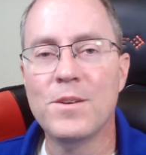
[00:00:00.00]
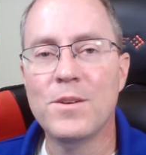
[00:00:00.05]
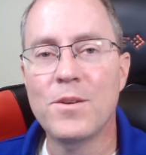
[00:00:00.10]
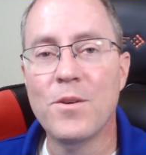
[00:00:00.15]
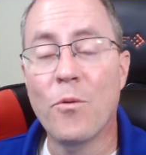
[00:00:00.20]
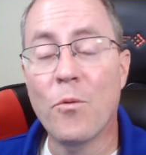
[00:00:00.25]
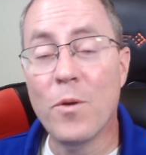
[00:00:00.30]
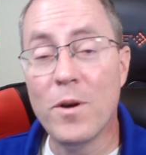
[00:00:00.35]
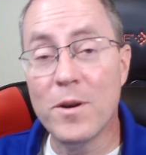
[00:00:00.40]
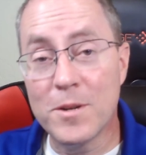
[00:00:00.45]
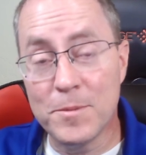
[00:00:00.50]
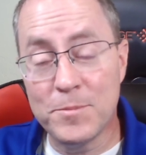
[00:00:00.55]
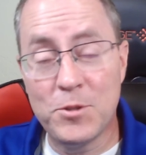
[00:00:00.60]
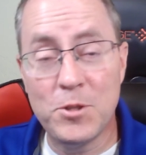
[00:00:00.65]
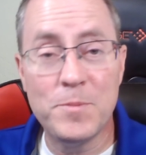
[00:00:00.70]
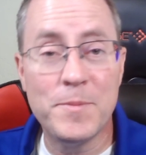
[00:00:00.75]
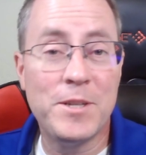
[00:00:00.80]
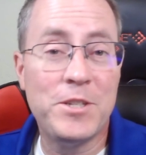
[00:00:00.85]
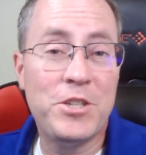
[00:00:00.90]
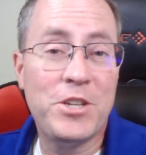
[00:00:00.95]
Welcome
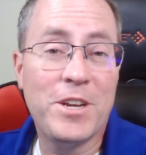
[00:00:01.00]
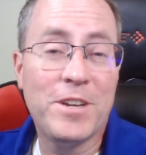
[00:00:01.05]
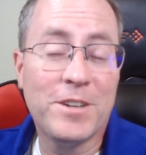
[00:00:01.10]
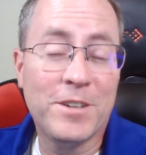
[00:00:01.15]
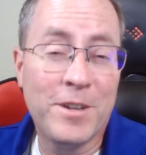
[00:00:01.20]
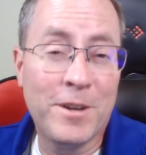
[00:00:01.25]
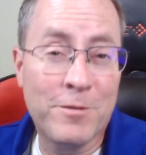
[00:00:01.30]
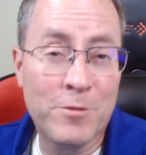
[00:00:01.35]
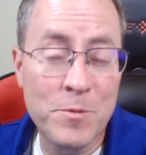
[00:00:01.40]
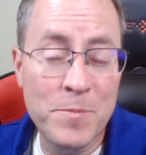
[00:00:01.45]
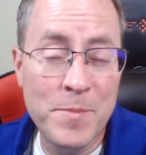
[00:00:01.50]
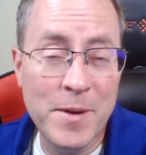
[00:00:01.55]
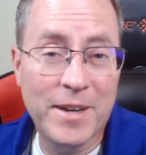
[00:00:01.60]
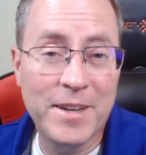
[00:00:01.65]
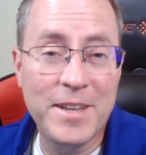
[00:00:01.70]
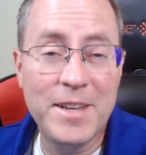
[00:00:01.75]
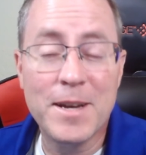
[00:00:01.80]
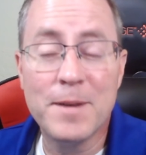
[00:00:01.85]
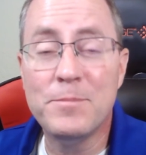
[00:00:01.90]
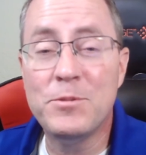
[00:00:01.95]
to my channel,
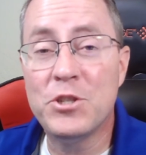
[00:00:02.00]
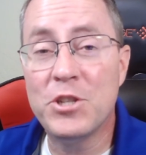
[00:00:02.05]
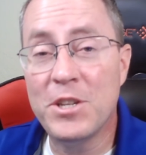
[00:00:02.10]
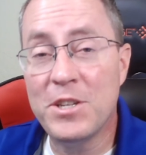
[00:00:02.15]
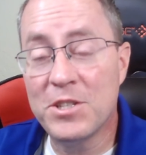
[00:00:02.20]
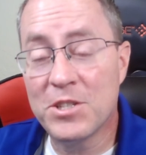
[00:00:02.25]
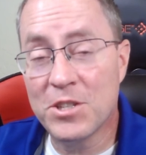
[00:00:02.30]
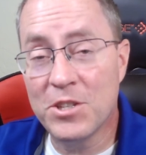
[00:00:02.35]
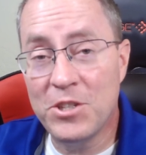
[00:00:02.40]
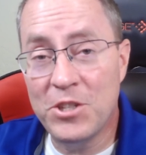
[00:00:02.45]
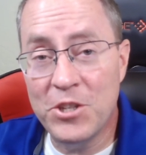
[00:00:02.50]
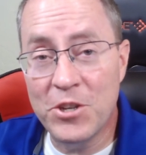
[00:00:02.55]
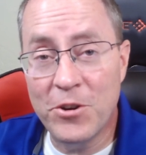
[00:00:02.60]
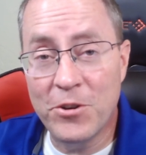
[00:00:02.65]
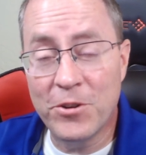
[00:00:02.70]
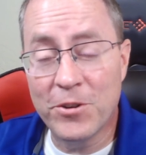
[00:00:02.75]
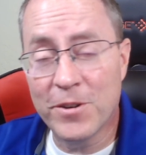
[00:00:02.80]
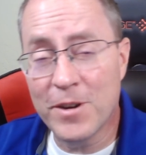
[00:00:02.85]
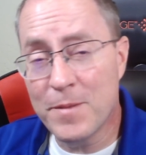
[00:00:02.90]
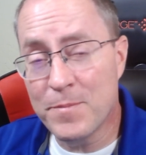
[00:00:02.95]
everybody. I'm Jason
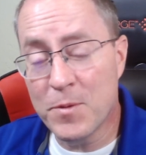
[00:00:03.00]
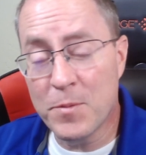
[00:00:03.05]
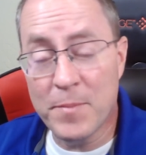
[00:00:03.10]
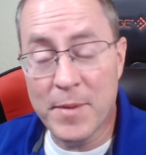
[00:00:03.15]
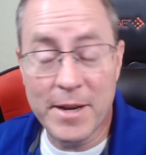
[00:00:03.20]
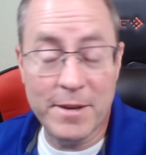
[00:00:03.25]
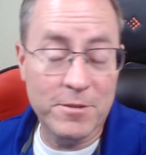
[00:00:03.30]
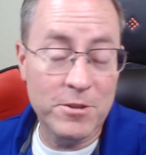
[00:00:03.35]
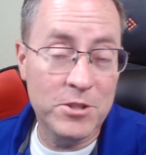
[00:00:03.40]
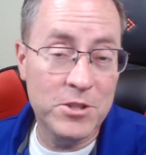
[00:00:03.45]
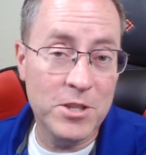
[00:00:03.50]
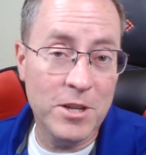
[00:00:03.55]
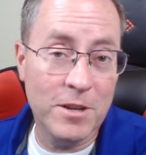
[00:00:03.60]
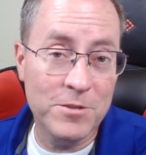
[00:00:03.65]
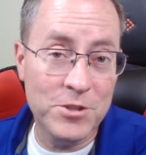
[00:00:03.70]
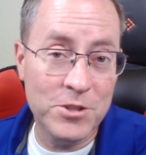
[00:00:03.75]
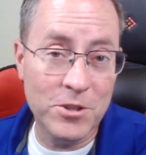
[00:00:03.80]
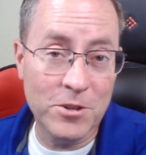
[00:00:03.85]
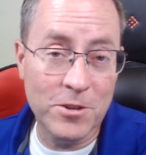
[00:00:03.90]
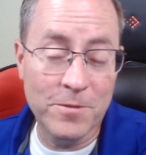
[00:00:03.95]
Yoder. I'm a Microsoft
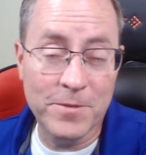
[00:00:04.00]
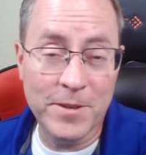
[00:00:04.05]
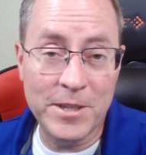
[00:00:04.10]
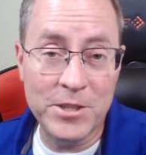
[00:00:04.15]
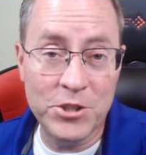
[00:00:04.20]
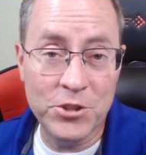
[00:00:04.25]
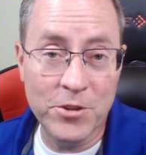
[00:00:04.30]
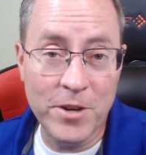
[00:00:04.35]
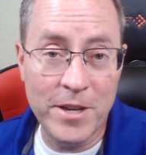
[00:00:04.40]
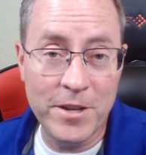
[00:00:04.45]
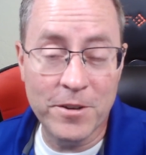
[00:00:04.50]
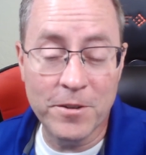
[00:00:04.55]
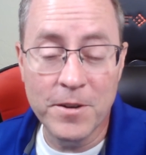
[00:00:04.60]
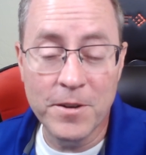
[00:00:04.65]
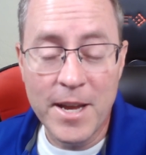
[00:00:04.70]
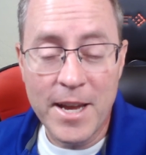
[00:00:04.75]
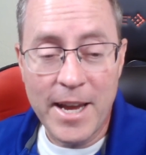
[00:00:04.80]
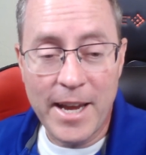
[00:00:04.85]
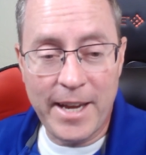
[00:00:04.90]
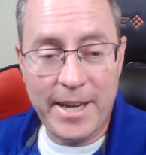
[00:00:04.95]
certified trainer.
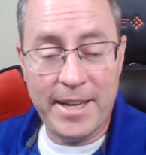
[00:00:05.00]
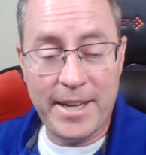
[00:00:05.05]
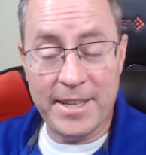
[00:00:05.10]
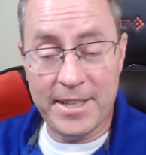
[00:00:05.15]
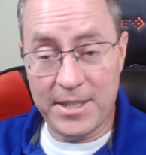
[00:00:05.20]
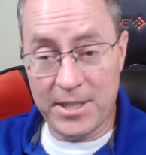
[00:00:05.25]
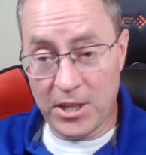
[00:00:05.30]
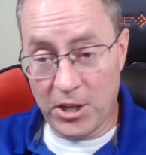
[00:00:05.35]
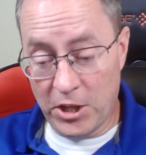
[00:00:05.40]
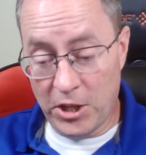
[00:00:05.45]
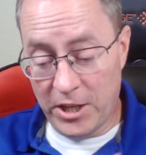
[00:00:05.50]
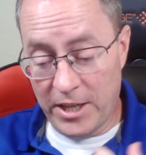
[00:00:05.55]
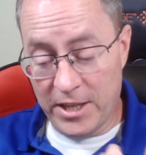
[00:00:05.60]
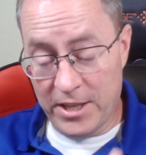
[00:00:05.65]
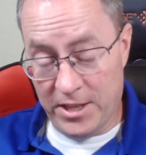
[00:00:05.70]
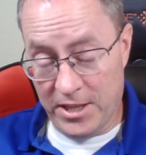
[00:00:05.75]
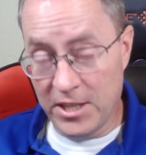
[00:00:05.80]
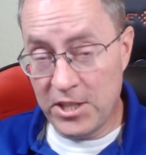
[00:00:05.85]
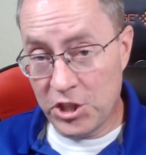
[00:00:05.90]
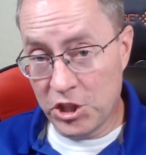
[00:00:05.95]
And
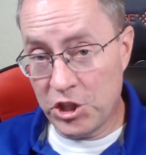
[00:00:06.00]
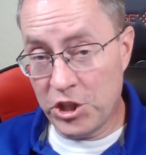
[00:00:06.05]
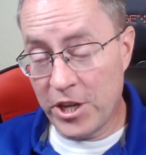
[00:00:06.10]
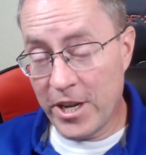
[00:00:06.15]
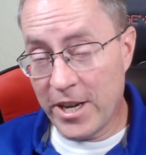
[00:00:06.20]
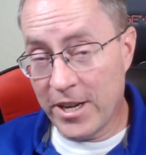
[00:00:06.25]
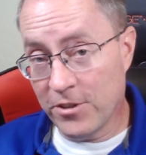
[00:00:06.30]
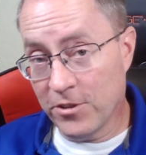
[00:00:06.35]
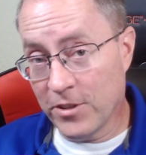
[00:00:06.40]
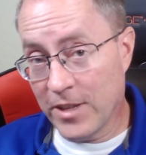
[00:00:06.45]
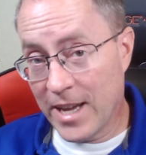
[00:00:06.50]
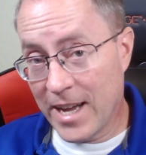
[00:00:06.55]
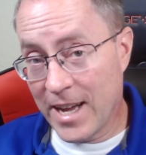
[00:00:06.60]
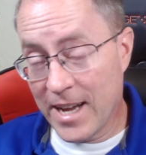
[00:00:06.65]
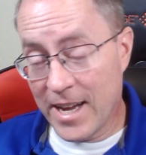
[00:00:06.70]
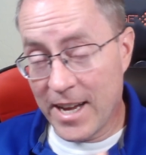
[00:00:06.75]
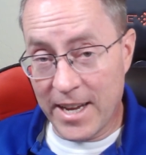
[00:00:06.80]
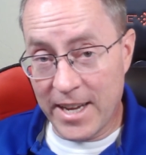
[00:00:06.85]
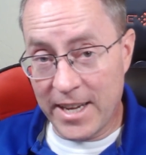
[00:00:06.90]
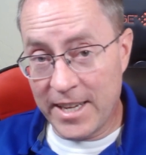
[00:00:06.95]
in this channel,
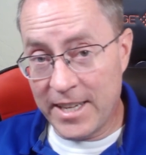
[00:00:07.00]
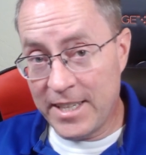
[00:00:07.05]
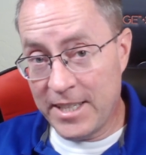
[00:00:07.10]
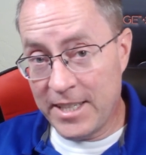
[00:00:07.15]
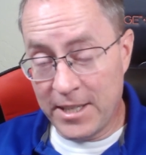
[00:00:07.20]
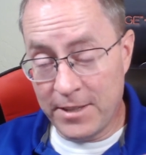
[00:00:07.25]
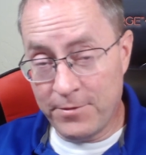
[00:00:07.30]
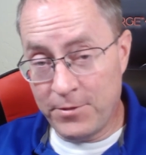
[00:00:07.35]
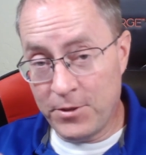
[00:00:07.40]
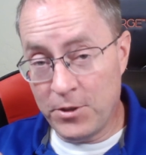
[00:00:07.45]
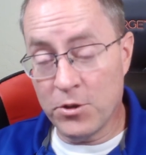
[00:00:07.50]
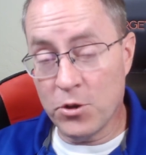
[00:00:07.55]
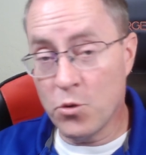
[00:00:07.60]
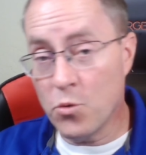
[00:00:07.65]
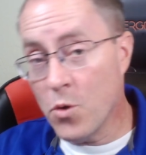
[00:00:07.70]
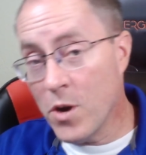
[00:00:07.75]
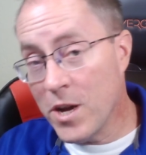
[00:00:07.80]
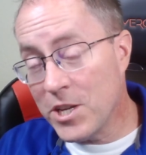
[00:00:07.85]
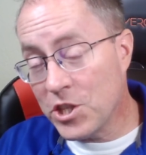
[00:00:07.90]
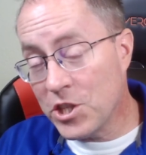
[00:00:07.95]
I give you the
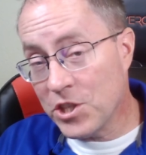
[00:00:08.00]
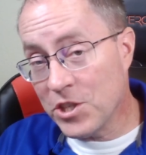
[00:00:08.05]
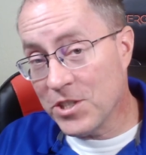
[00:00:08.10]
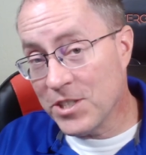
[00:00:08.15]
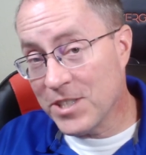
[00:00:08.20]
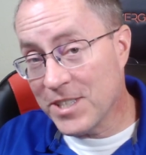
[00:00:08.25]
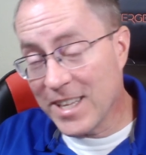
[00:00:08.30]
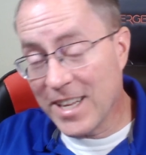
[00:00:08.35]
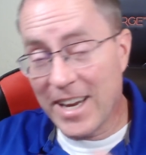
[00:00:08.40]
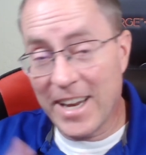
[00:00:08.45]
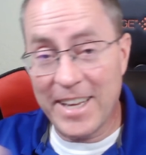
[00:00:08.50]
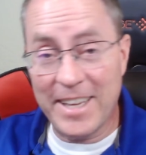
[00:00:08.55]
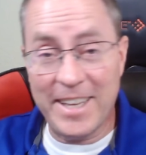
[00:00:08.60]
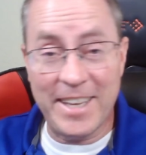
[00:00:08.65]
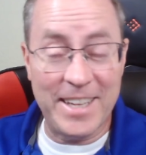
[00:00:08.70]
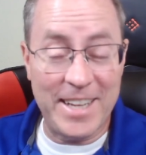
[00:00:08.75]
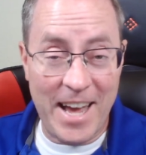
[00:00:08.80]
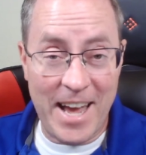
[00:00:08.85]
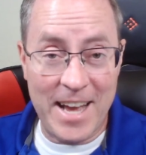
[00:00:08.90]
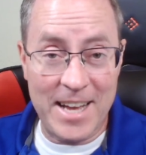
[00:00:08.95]
questions that I
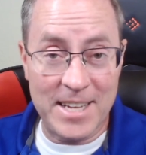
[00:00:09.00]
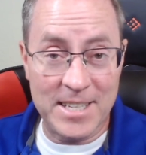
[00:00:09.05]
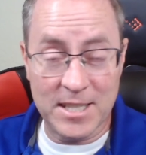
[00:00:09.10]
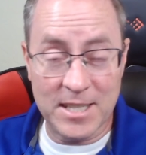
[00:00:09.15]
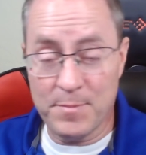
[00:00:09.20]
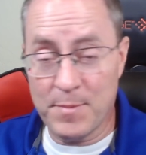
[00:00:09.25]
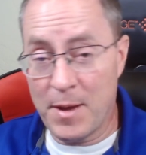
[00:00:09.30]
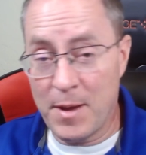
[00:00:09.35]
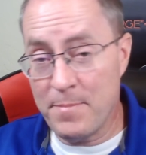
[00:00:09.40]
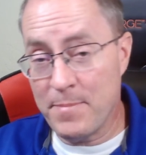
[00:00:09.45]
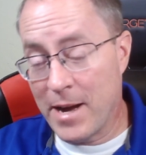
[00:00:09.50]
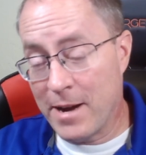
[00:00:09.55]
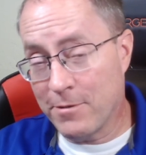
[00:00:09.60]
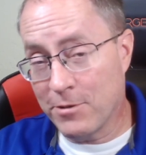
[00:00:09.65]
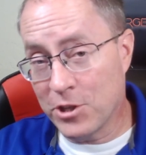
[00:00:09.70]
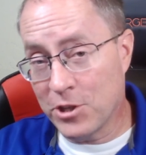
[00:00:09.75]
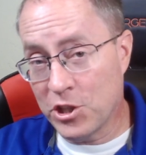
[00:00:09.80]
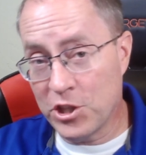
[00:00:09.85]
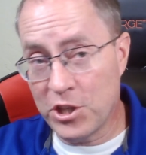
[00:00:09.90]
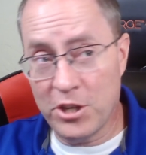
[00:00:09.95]
get asked in my
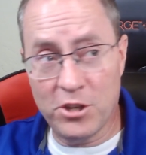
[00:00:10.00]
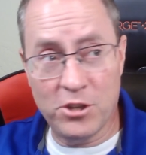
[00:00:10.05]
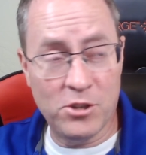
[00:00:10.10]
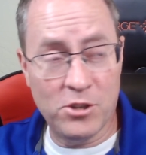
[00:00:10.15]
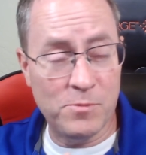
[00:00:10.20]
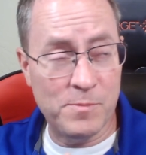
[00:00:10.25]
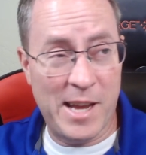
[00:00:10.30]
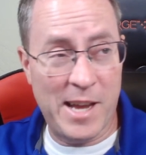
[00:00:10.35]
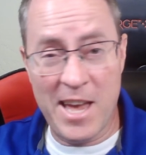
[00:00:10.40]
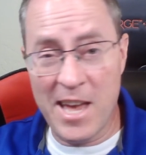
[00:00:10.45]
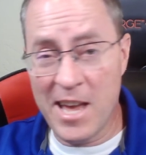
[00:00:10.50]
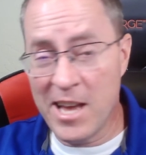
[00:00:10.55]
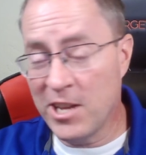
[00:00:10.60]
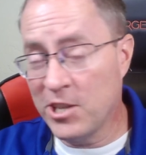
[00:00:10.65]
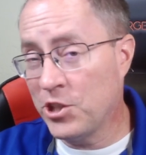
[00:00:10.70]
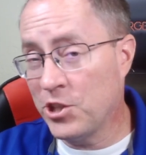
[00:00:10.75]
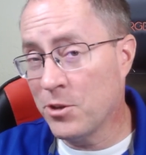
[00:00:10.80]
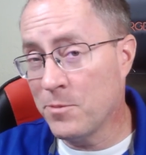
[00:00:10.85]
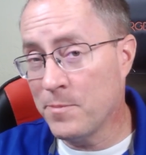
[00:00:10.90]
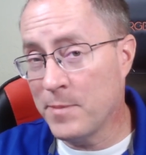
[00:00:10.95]
PowerShell, my
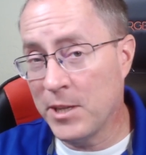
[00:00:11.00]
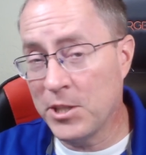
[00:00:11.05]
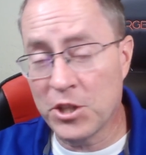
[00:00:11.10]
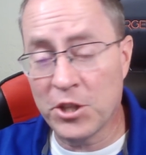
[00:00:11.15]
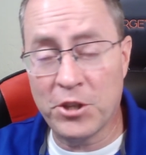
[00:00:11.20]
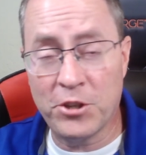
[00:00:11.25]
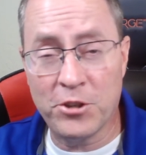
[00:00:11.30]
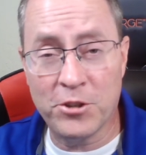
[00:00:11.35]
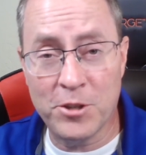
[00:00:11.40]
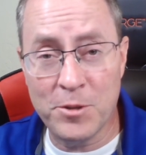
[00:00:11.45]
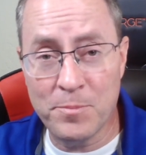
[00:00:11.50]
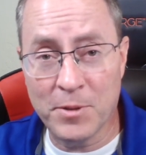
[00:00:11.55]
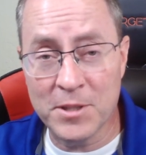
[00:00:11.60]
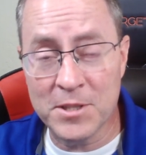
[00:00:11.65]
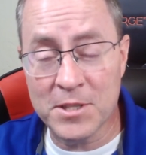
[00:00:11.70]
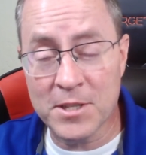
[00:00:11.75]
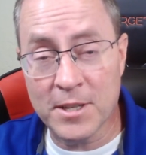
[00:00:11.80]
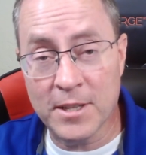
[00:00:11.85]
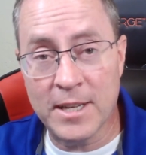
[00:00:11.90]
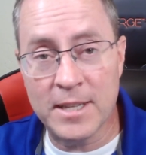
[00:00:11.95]
Azure, and my Security
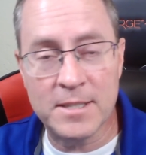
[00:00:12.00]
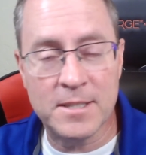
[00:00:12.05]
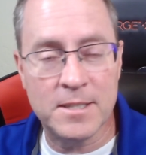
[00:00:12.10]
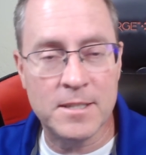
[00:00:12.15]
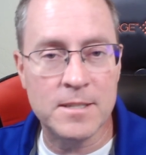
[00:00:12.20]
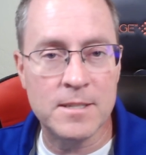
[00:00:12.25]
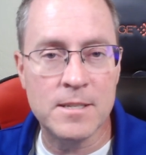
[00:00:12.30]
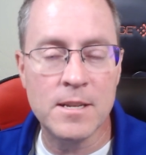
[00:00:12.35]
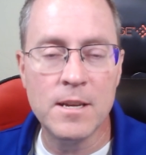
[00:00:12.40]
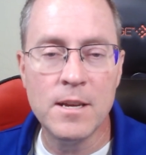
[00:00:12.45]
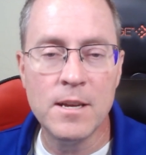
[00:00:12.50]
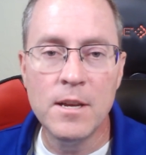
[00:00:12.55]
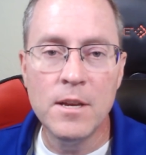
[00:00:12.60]
Plus classes.